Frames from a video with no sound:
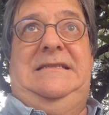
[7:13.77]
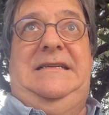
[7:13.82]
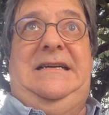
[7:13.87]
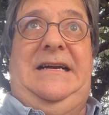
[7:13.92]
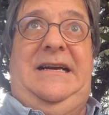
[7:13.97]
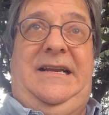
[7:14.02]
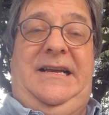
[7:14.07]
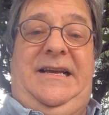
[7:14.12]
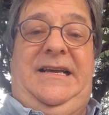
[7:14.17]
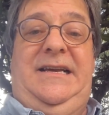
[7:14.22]

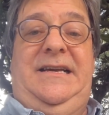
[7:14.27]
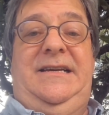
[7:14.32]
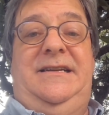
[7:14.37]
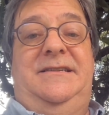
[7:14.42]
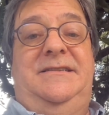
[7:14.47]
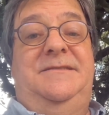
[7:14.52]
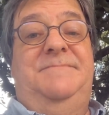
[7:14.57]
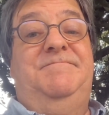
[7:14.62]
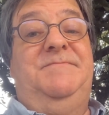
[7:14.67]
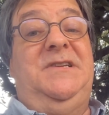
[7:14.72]
And again,
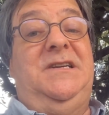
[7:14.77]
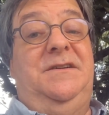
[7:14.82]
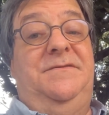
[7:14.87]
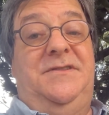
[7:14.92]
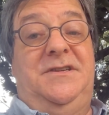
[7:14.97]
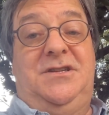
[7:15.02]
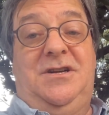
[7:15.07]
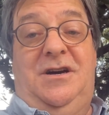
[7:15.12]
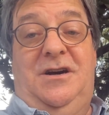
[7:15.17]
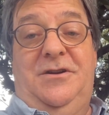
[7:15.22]
if
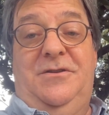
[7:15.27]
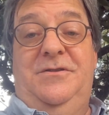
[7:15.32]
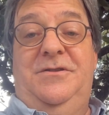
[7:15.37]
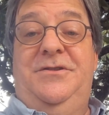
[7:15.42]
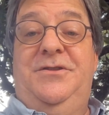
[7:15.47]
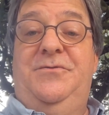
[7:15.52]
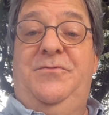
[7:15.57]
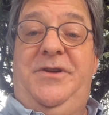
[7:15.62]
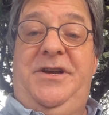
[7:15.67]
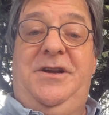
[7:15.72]
it's hotter
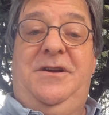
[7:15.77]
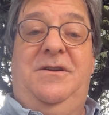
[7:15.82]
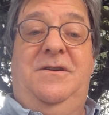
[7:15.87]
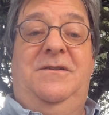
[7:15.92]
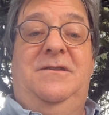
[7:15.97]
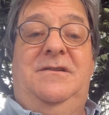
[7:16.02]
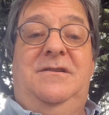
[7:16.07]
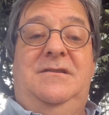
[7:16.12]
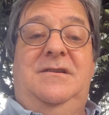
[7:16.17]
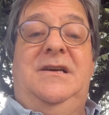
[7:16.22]
in the rear,
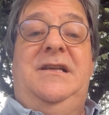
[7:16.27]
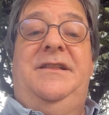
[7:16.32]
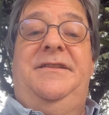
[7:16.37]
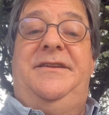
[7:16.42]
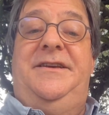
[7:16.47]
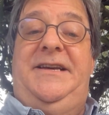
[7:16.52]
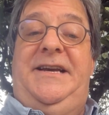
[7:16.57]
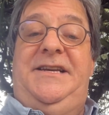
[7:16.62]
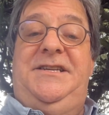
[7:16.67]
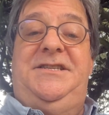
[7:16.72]

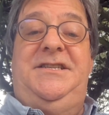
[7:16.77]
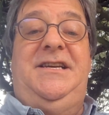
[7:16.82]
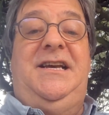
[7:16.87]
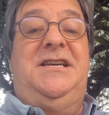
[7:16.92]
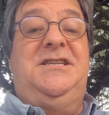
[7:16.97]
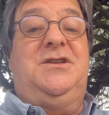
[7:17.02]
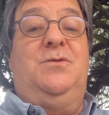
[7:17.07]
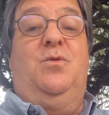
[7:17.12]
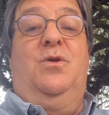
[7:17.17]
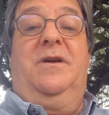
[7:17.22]
the AC
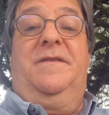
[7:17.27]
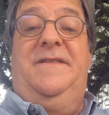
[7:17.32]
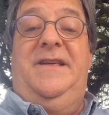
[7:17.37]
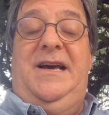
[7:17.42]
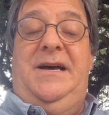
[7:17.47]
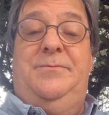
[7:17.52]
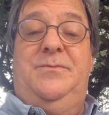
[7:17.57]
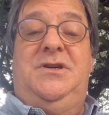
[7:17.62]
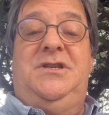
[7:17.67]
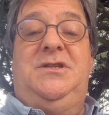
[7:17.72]
has to work
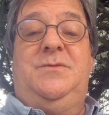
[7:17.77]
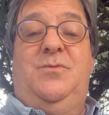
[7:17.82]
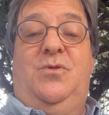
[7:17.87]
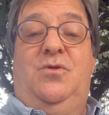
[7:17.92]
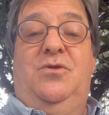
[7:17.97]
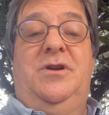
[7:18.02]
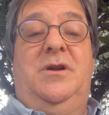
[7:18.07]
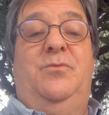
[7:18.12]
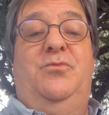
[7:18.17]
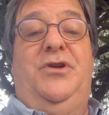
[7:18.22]
that much
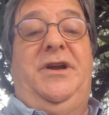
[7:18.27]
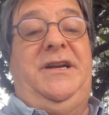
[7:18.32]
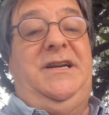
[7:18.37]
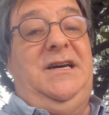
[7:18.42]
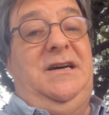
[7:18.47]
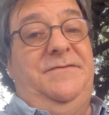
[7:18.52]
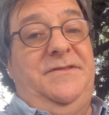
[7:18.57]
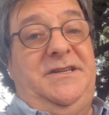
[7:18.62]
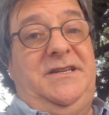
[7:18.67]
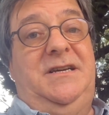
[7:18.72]
more to bring
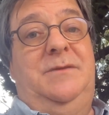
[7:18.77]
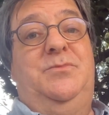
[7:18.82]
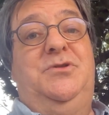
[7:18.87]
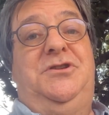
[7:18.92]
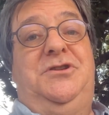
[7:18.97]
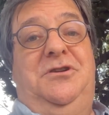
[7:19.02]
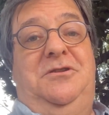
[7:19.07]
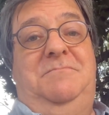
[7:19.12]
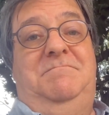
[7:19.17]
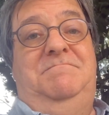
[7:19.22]
down the
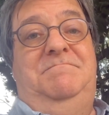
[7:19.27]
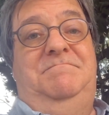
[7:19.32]
temperature.